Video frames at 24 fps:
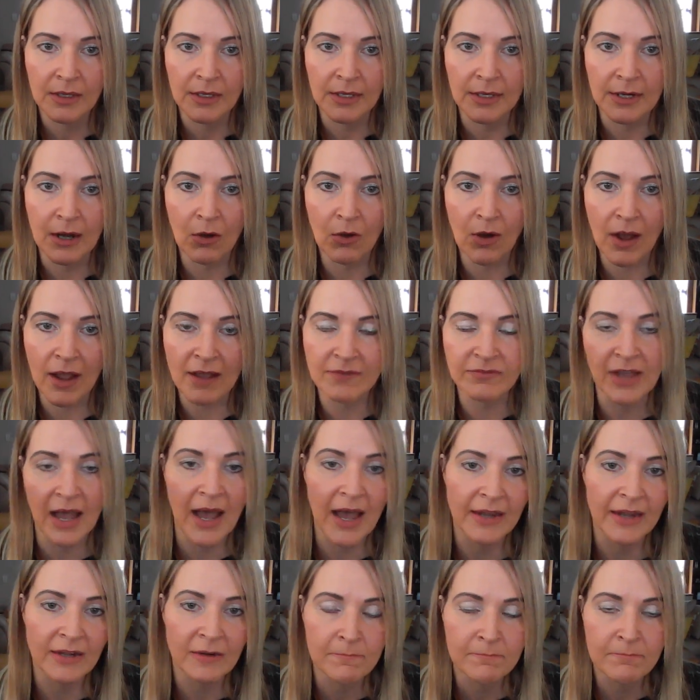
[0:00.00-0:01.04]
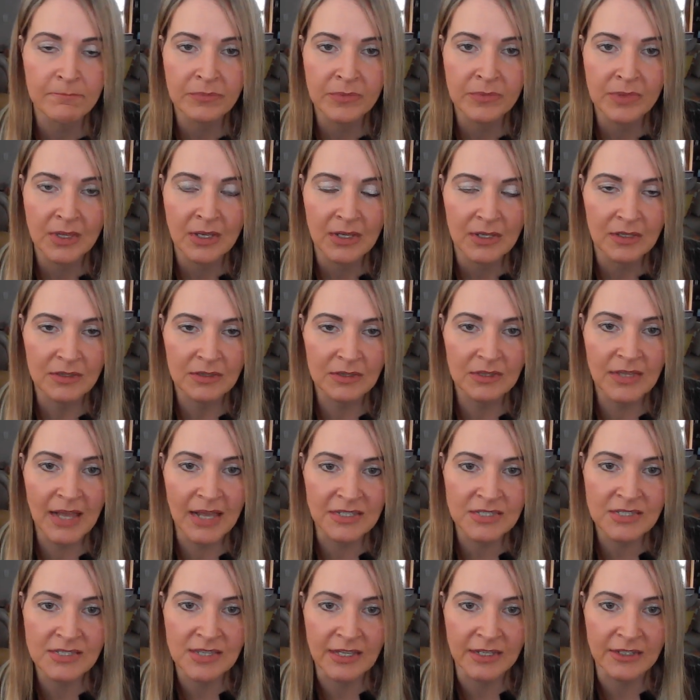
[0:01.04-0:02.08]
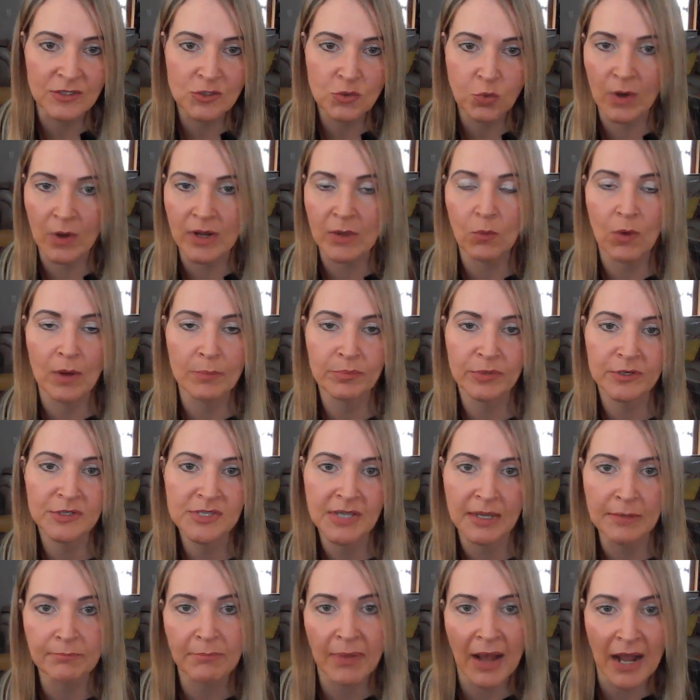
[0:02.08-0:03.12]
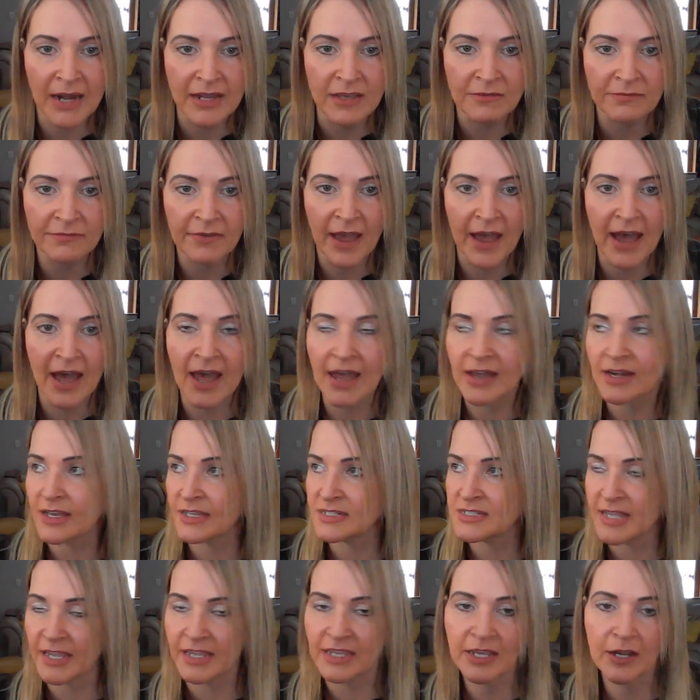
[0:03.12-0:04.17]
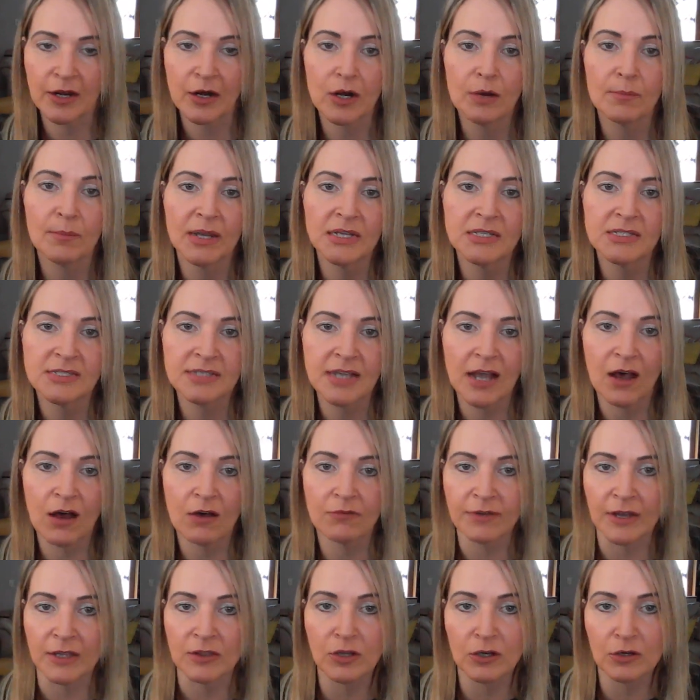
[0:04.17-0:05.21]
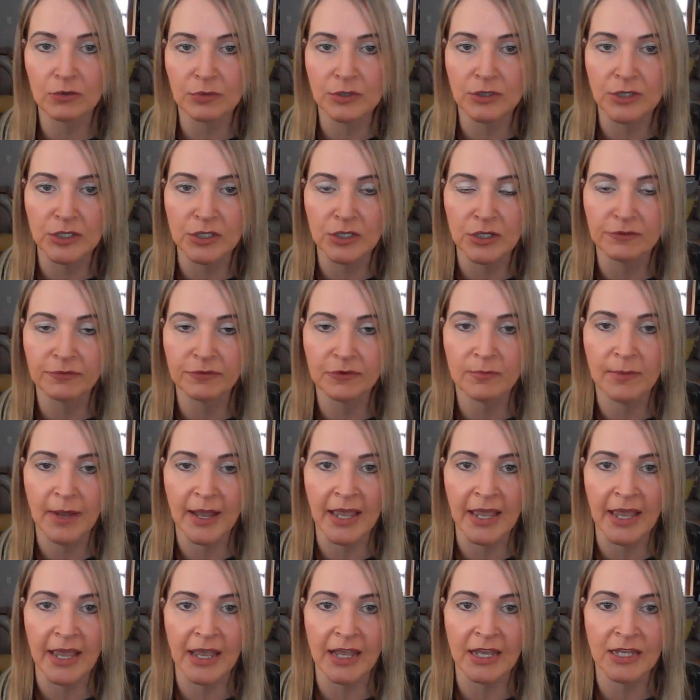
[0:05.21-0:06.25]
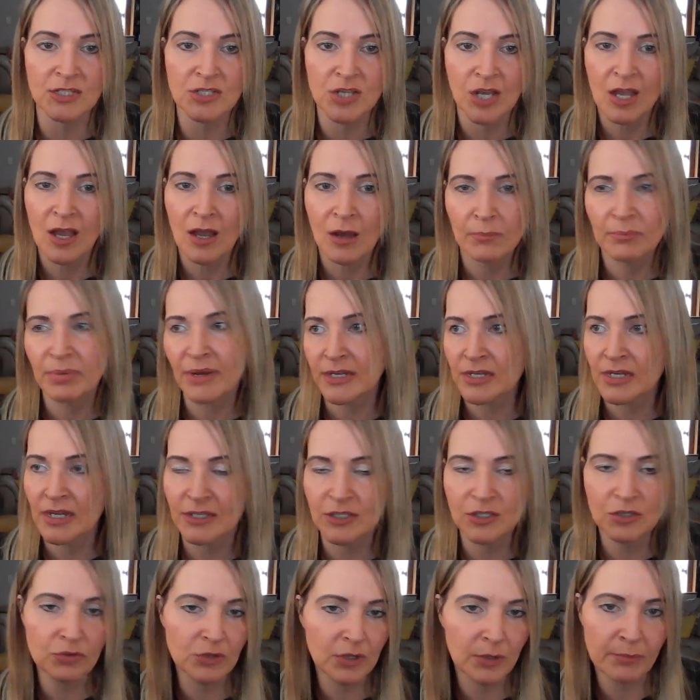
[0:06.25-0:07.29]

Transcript: You know, I've got less than 21% body fat. I take care of myself. I look really good for my age, but you